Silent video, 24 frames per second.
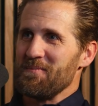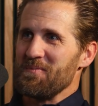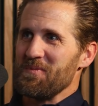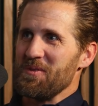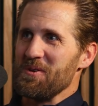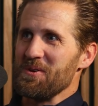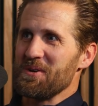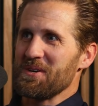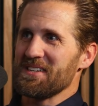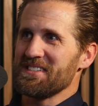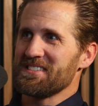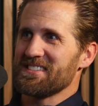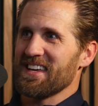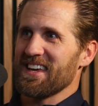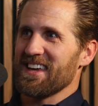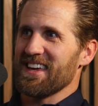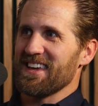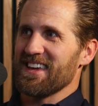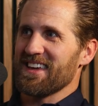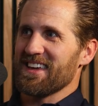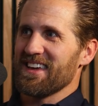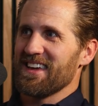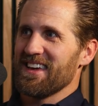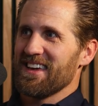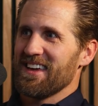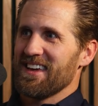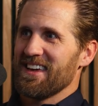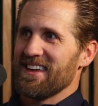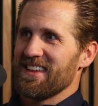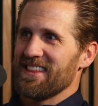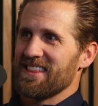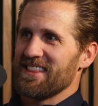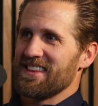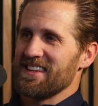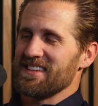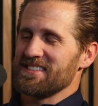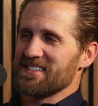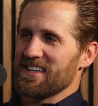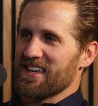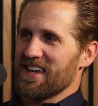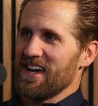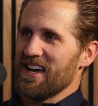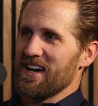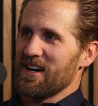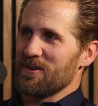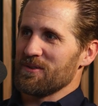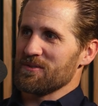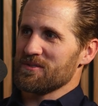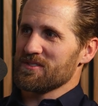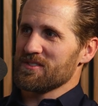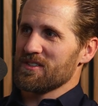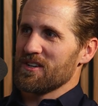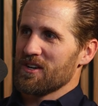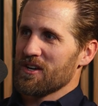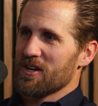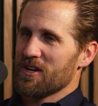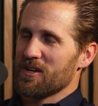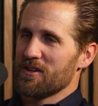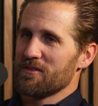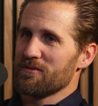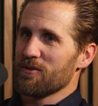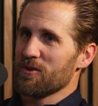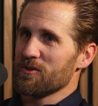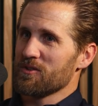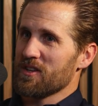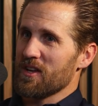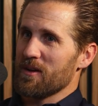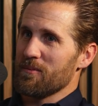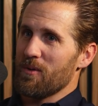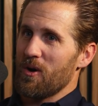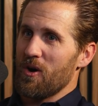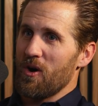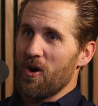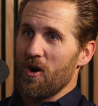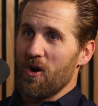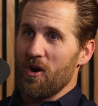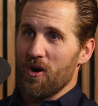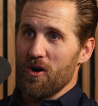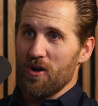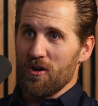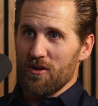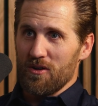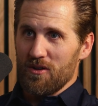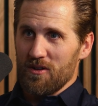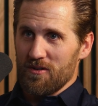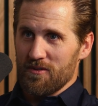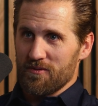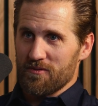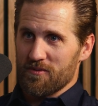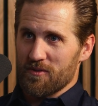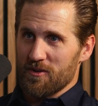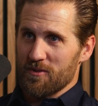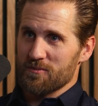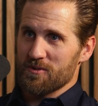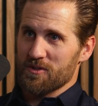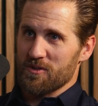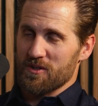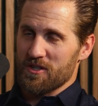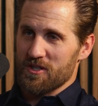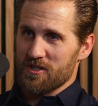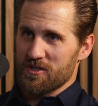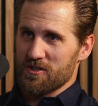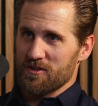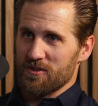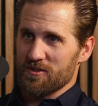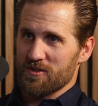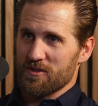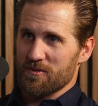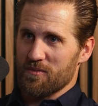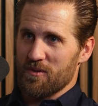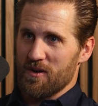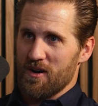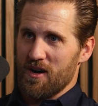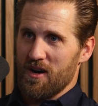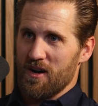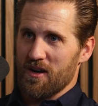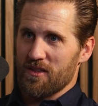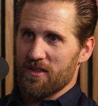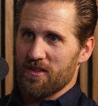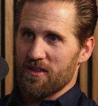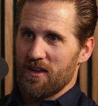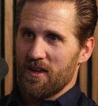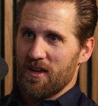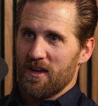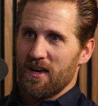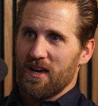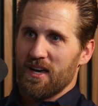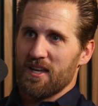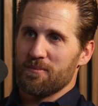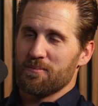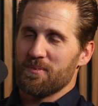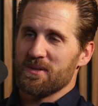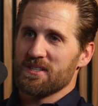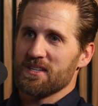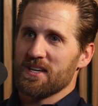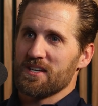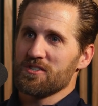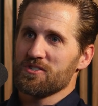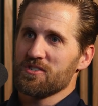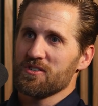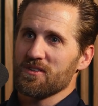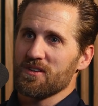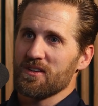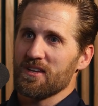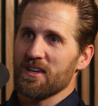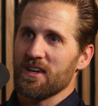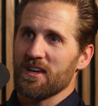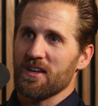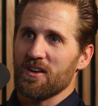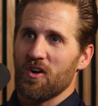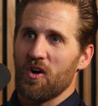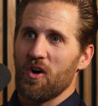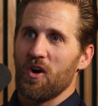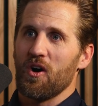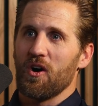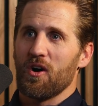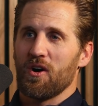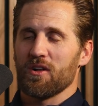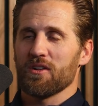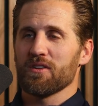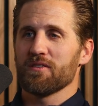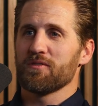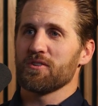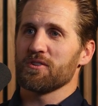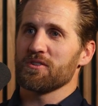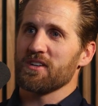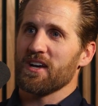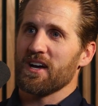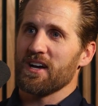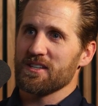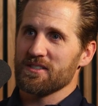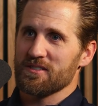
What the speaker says: you could take these accounts, convert them all from traditional to Roth, and potentially get all of your